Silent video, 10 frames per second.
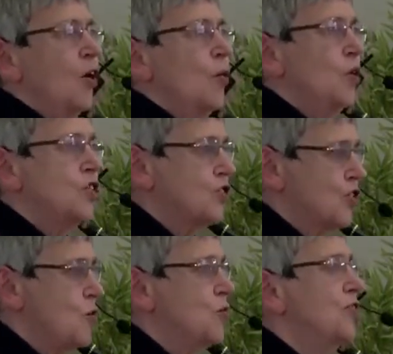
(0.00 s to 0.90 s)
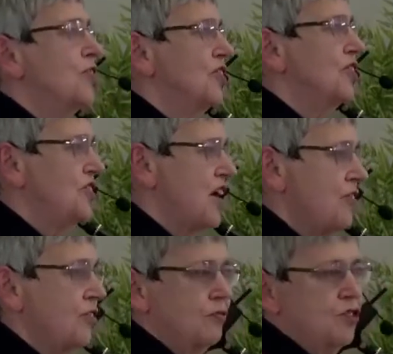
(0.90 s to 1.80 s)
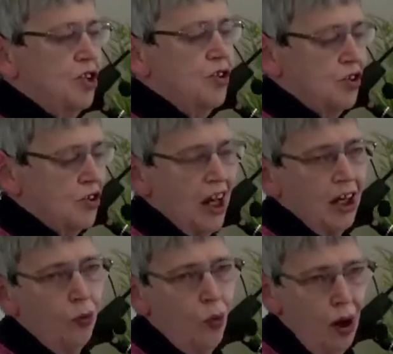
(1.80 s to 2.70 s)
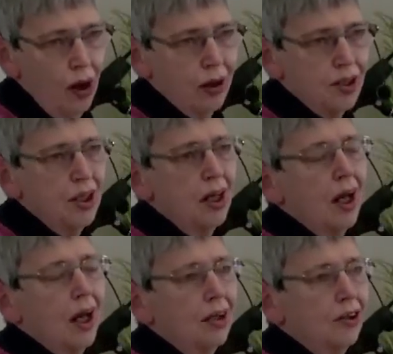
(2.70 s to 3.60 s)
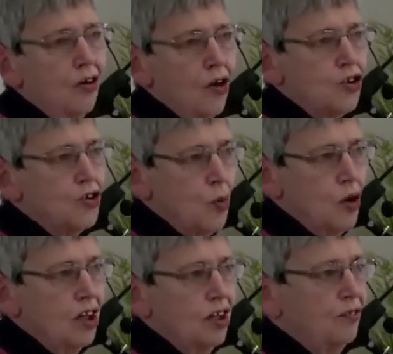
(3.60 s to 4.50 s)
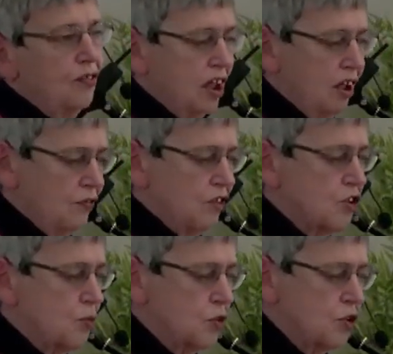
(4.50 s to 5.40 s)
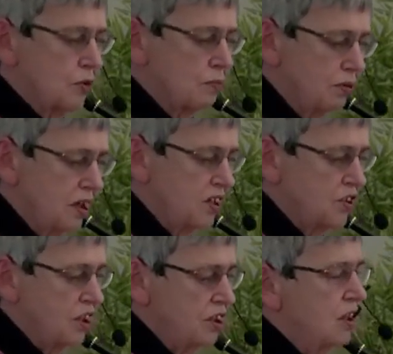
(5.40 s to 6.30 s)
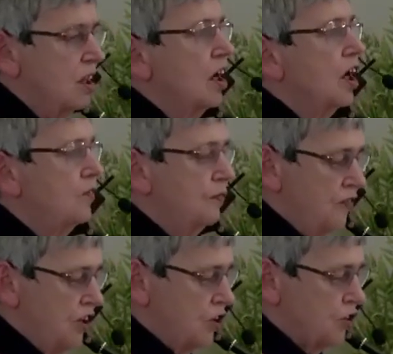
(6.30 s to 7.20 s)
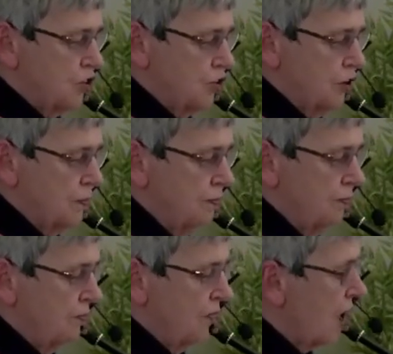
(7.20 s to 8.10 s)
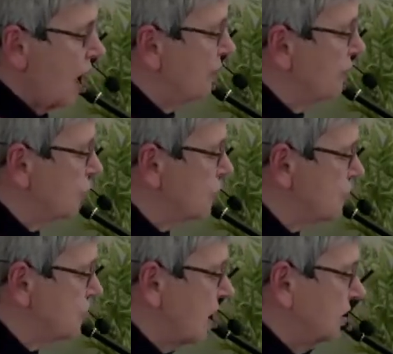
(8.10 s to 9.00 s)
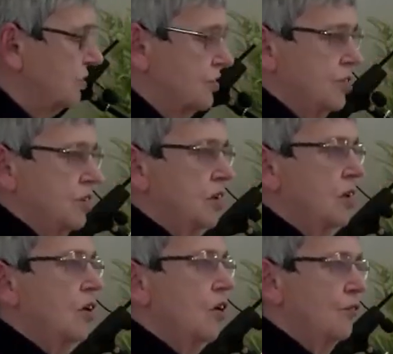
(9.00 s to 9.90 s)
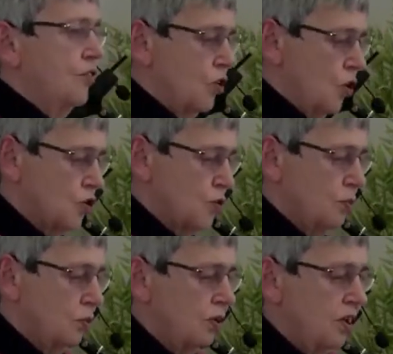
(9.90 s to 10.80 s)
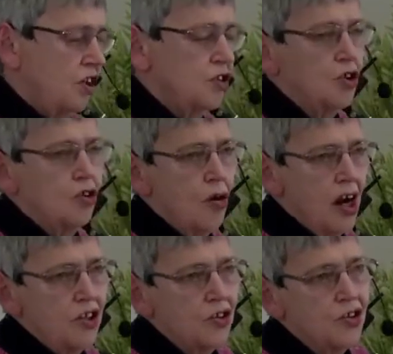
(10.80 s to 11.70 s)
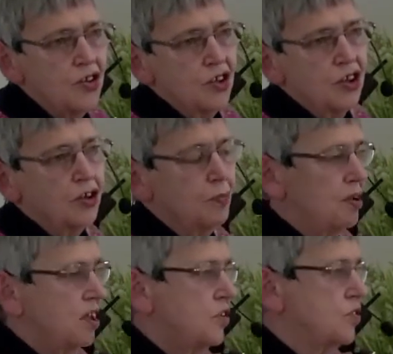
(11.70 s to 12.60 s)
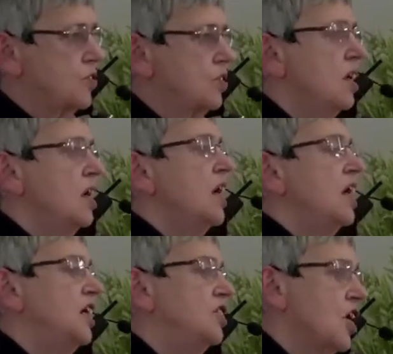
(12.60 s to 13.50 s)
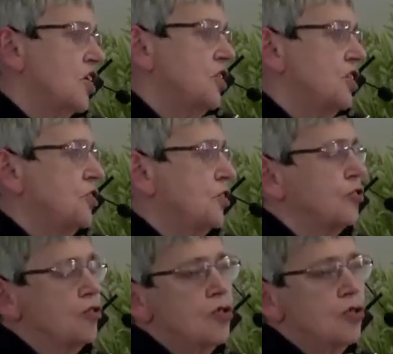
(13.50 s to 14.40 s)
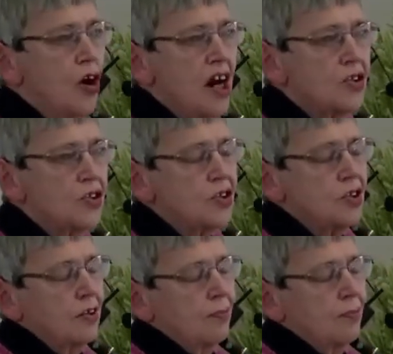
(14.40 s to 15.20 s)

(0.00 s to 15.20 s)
which showed that the death of Jesus had worked and God's work of forgiveness was completed and finished. And the result of the gospel is grace and peace. He does it through grace,